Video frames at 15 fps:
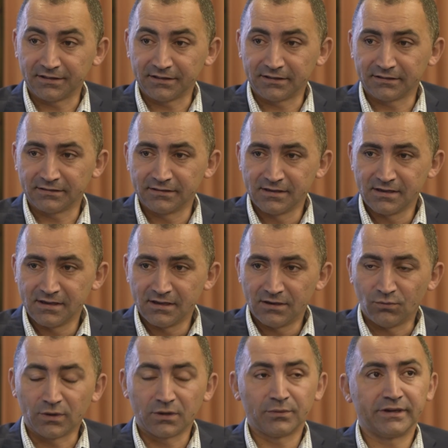I think. And
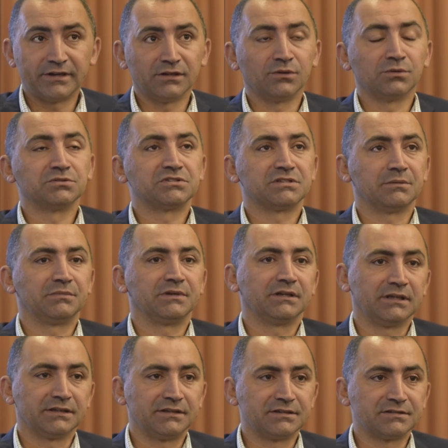what a way to launch
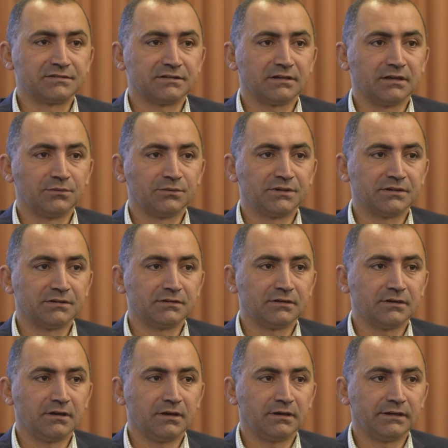something like this with the
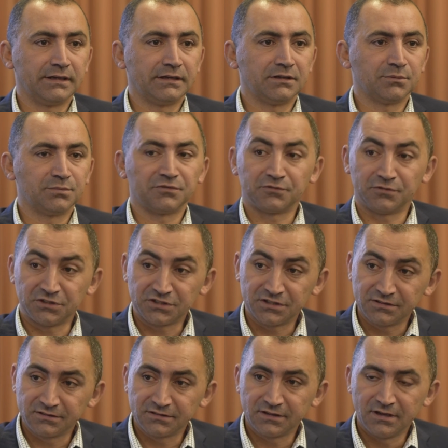Lady Help of
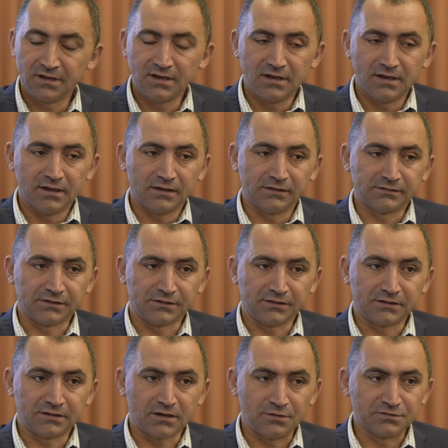Christians. So
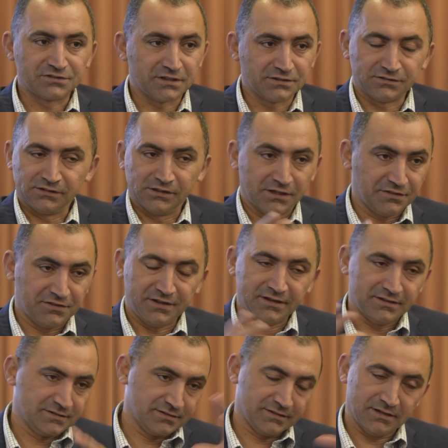it coincides a lot of
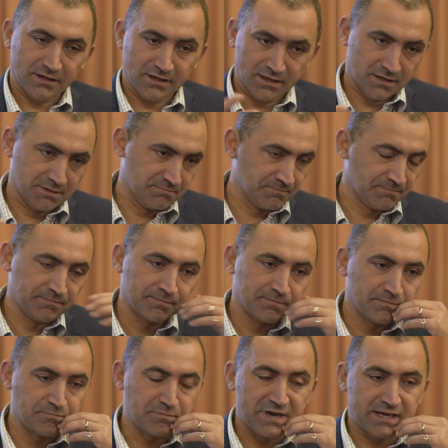things.
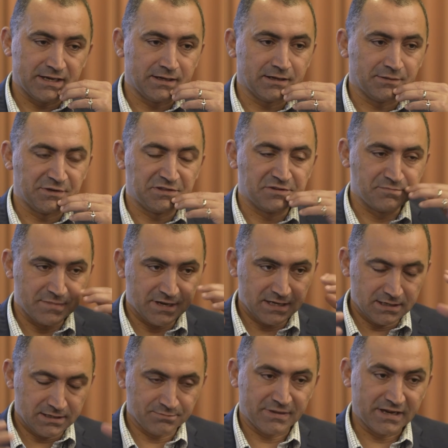May
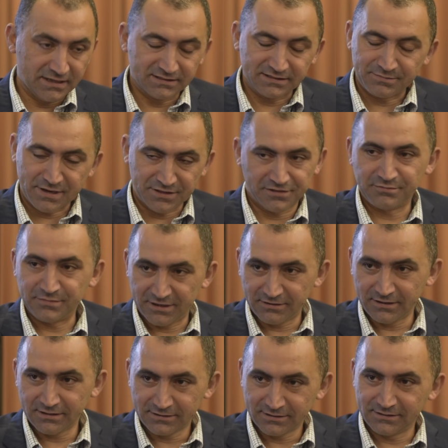is the month of
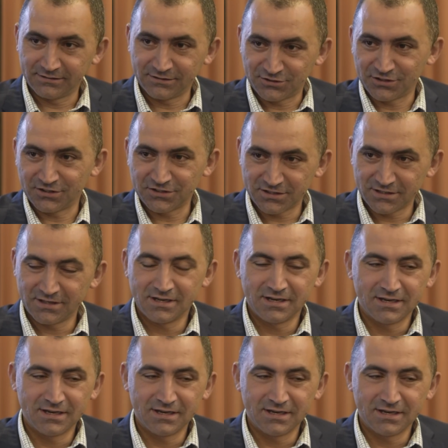Mary in the church.